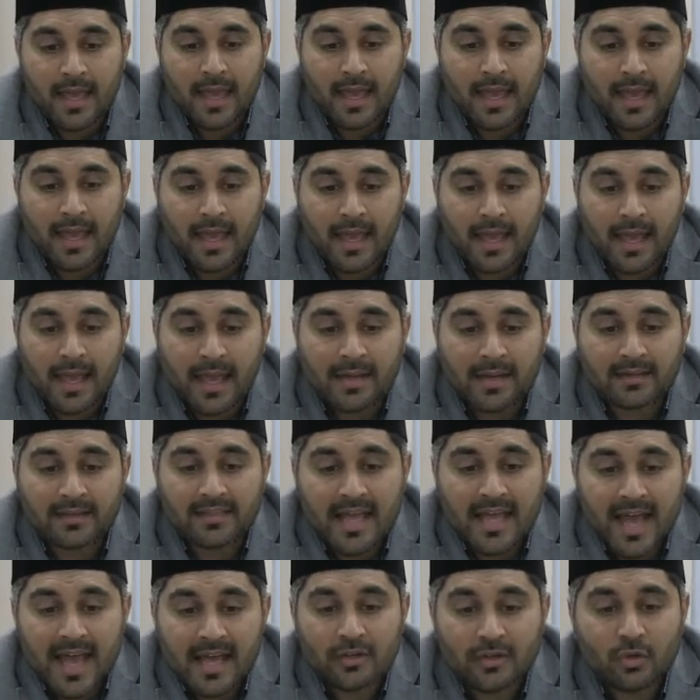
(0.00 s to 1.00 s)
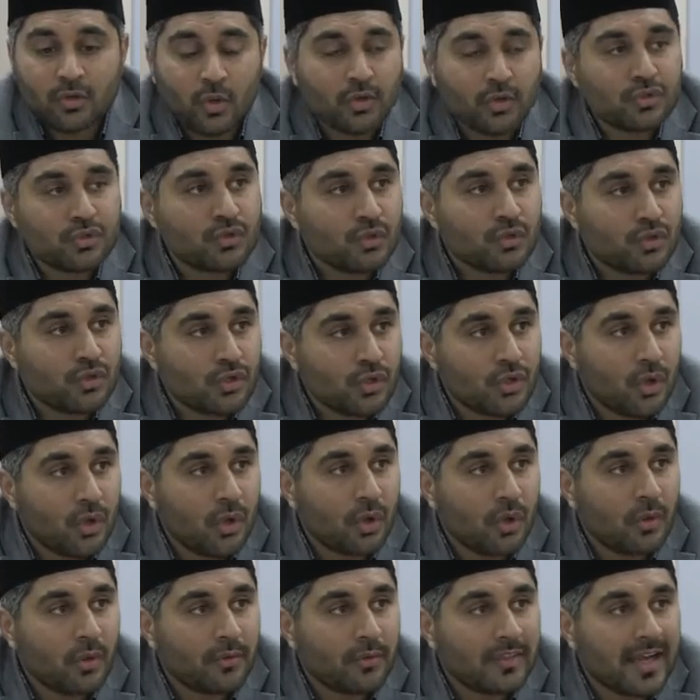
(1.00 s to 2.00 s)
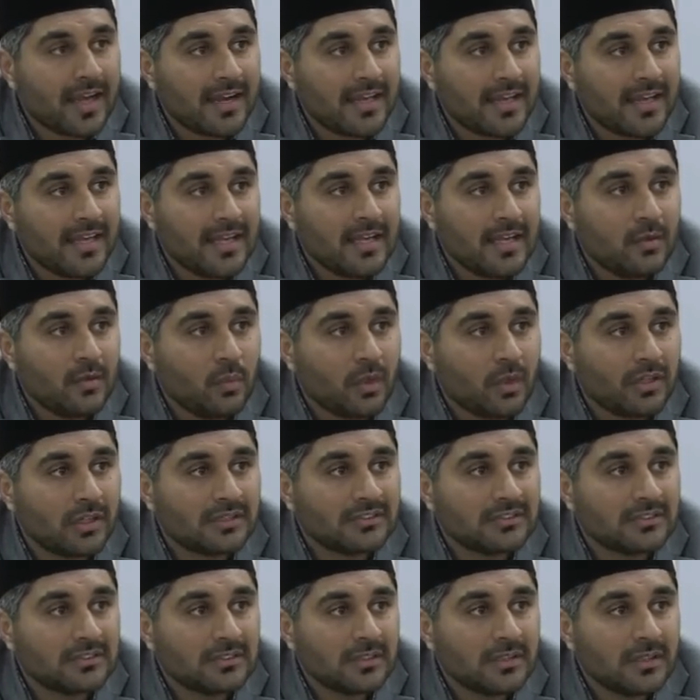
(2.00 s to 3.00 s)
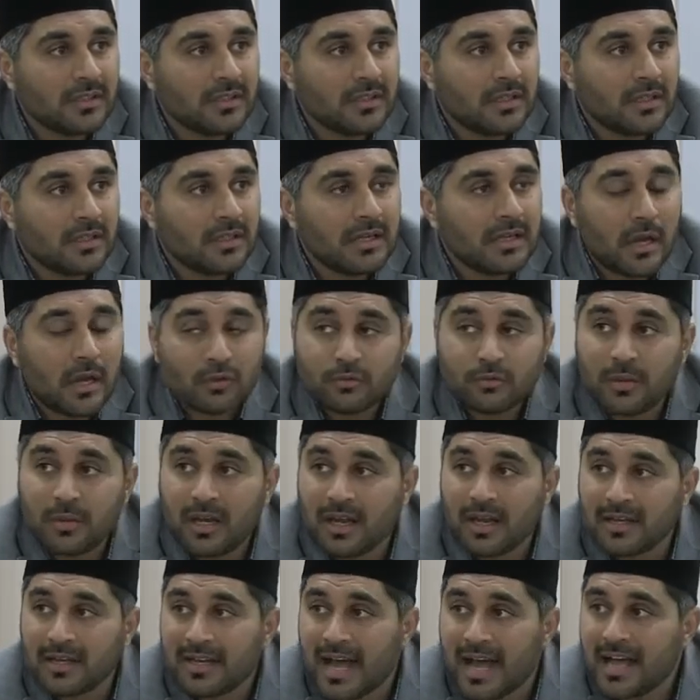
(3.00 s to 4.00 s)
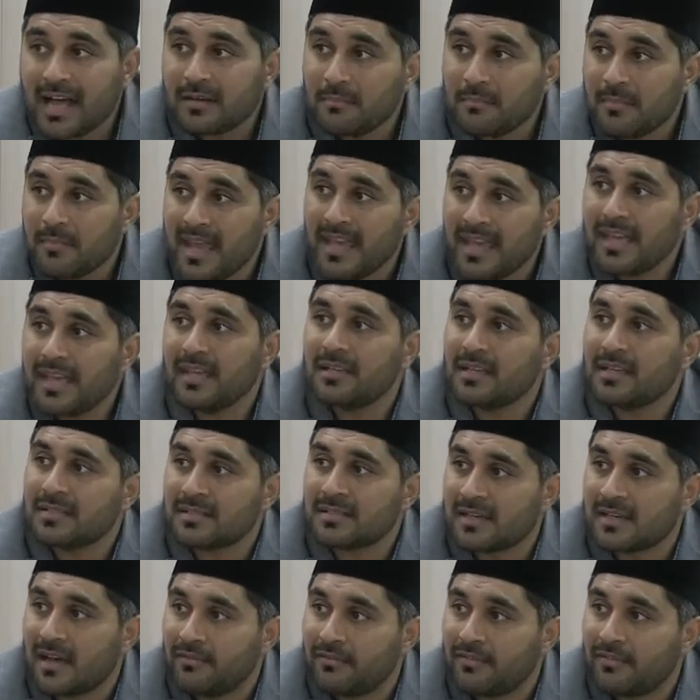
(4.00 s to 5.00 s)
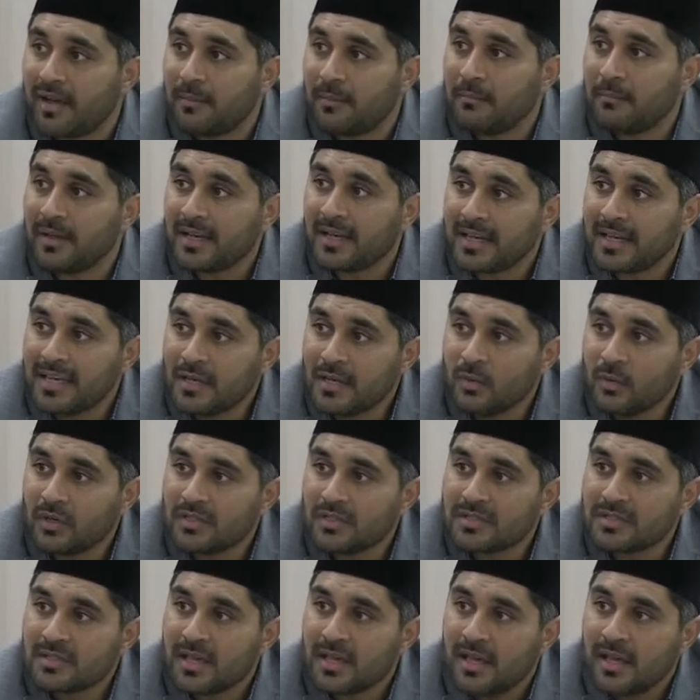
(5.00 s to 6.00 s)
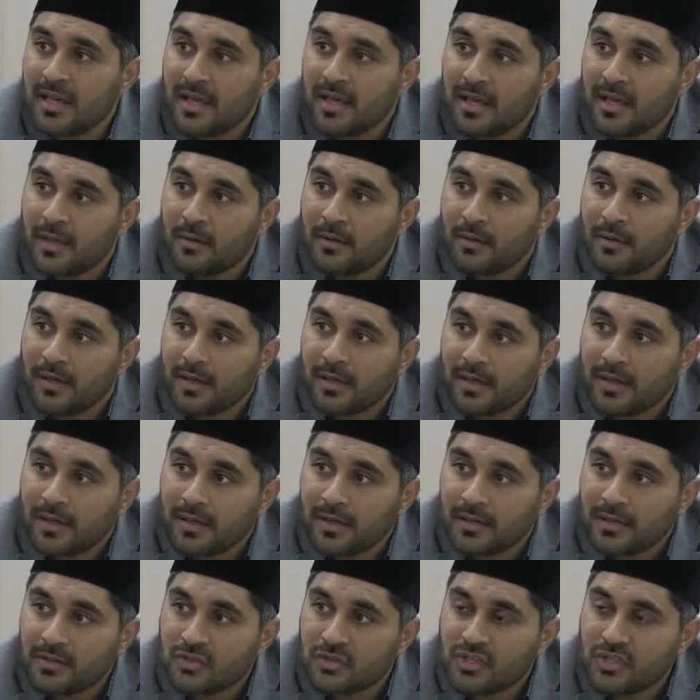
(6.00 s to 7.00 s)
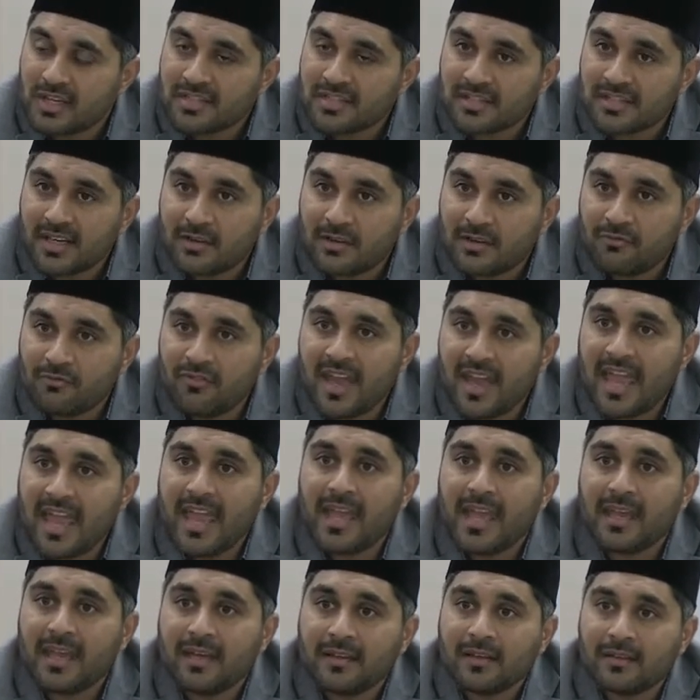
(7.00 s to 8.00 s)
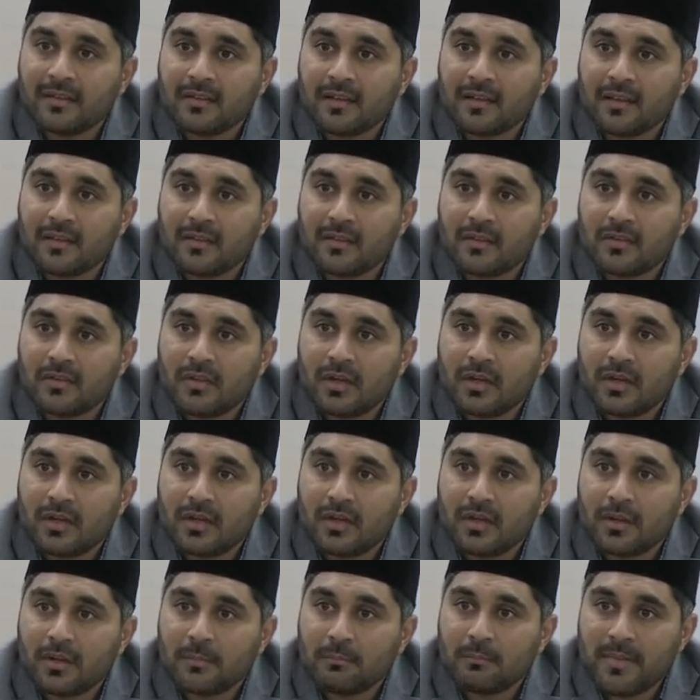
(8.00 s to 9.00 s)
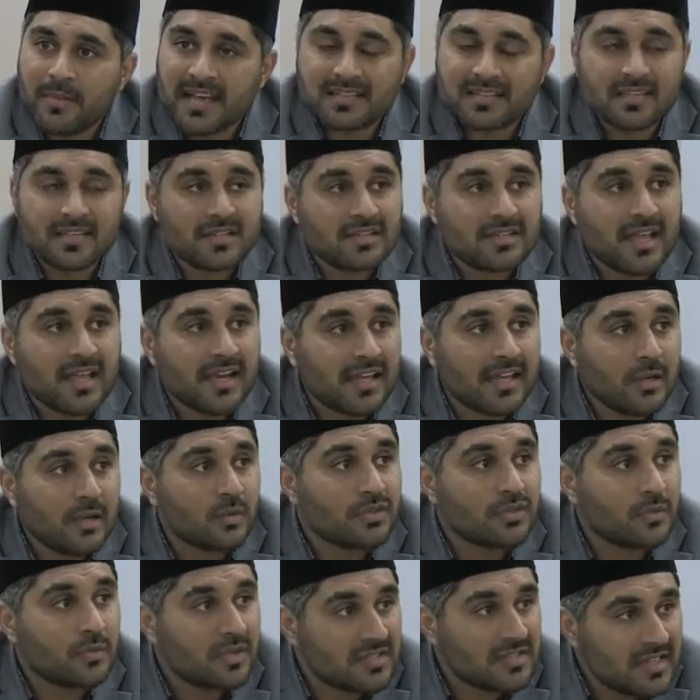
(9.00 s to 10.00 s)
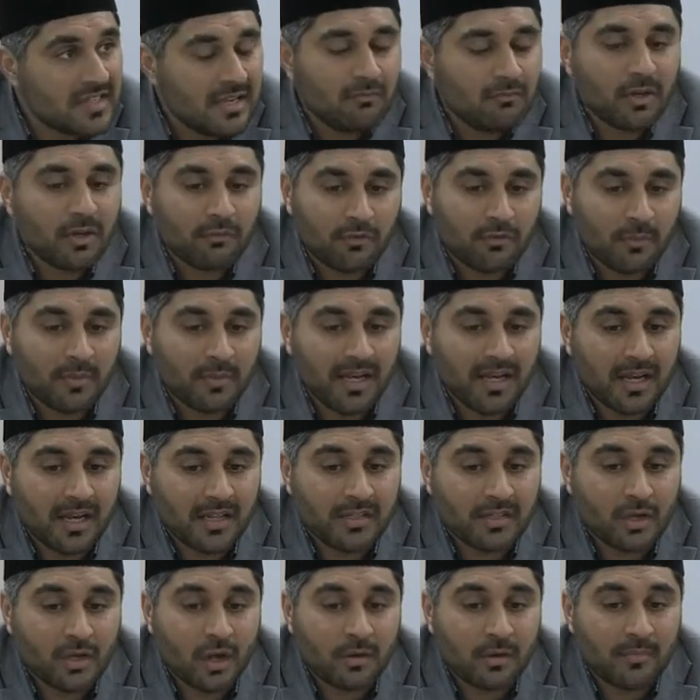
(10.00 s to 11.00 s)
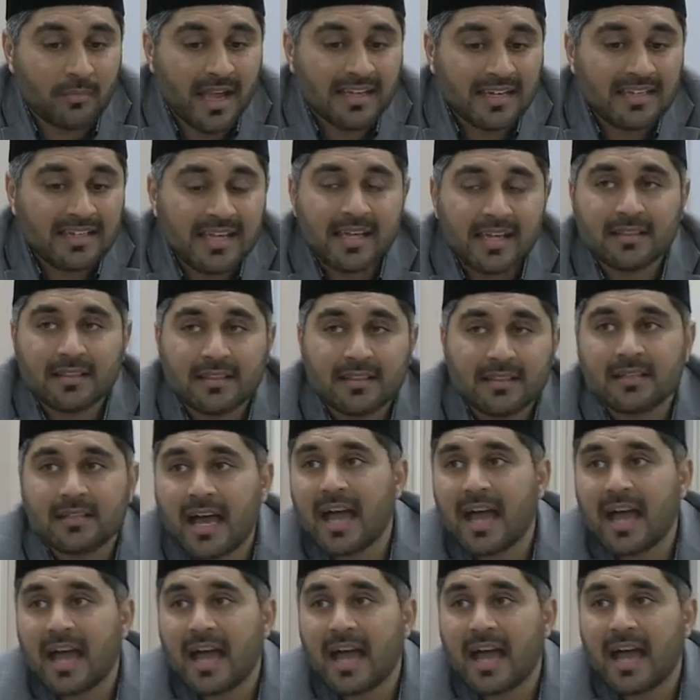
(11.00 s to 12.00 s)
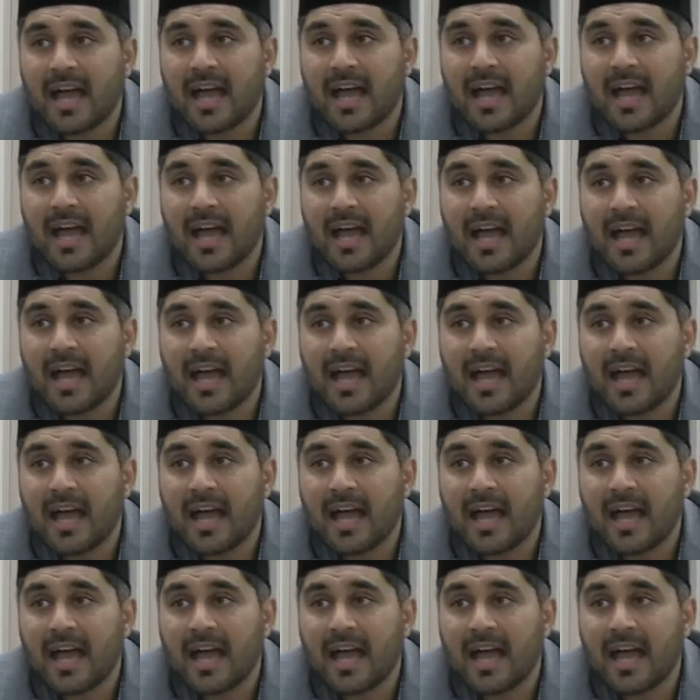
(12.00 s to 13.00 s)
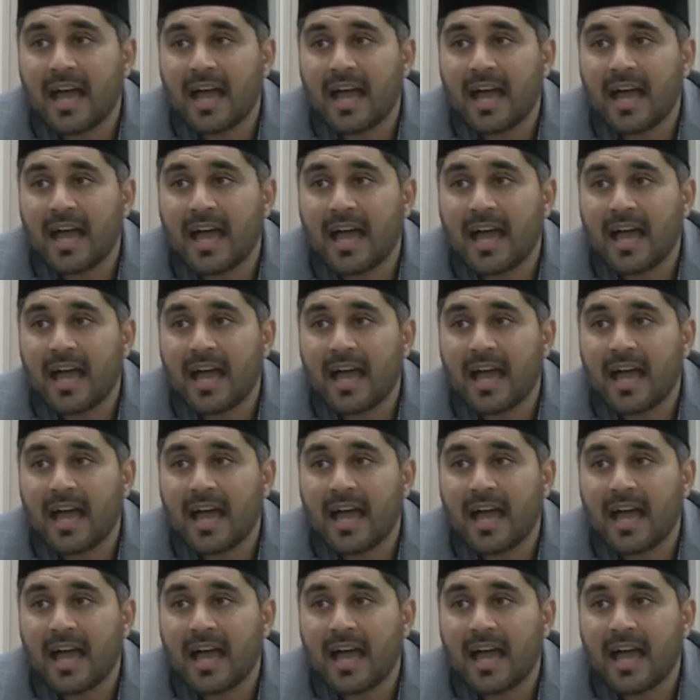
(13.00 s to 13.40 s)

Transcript: And that goes to show that he was, na'uzubillah, not making this stuff up, but he was just conveying the message that he was receiving from Allah the Almighty and the timing of everything and how Allah